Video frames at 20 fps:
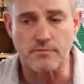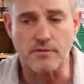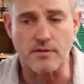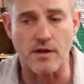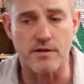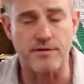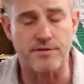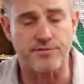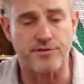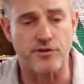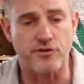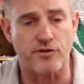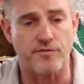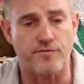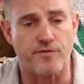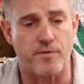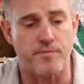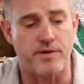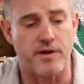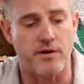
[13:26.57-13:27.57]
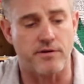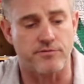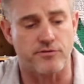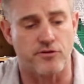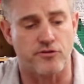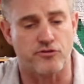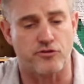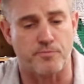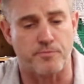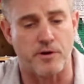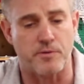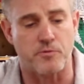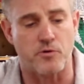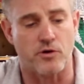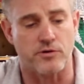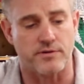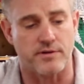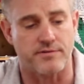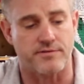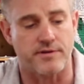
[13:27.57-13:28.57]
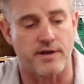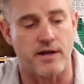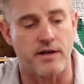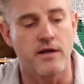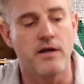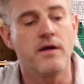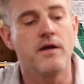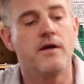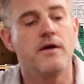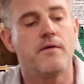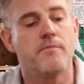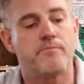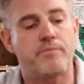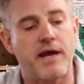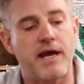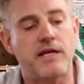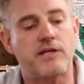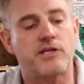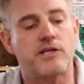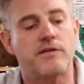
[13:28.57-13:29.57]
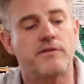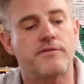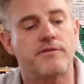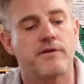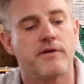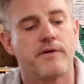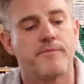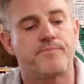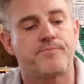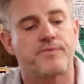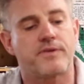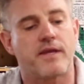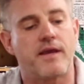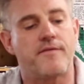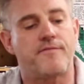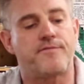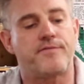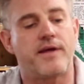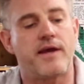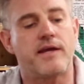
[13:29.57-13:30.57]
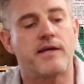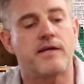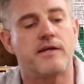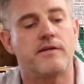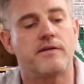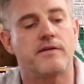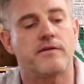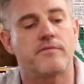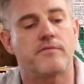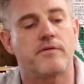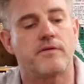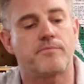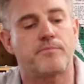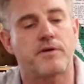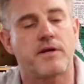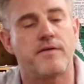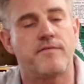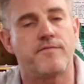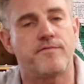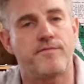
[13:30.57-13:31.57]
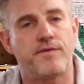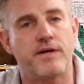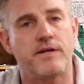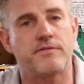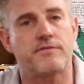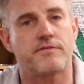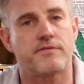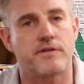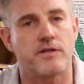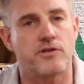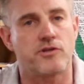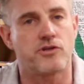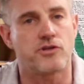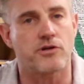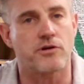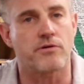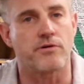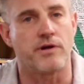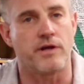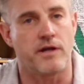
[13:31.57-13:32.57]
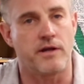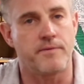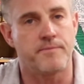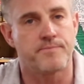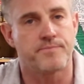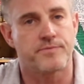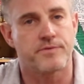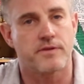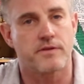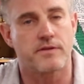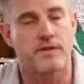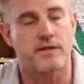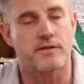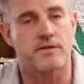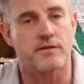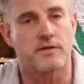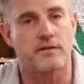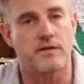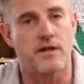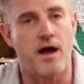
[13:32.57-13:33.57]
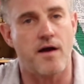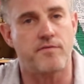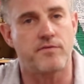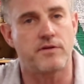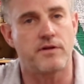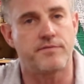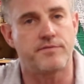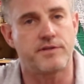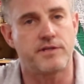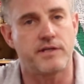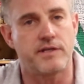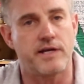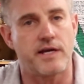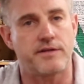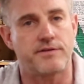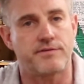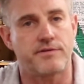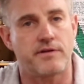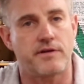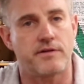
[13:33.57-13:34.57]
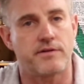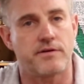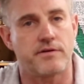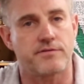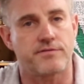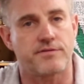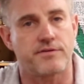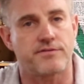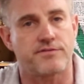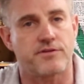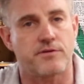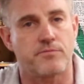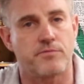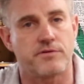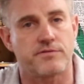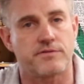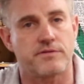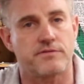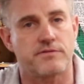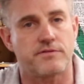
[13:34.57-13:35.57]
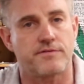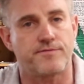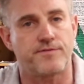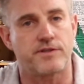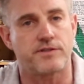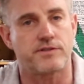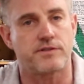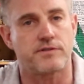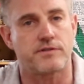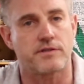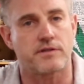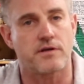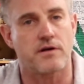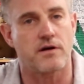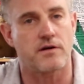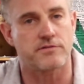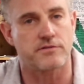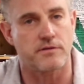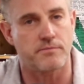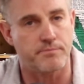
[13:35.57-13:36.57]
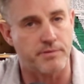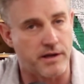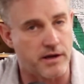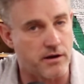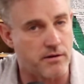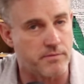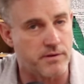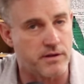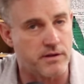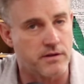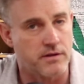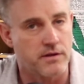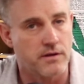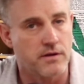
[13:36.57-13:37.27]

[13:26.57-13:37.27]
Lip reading: a decision from the Arizona Supreme Court that said patients, if they can convince the jury that the level of THC in their system was insufficient to cause impairment,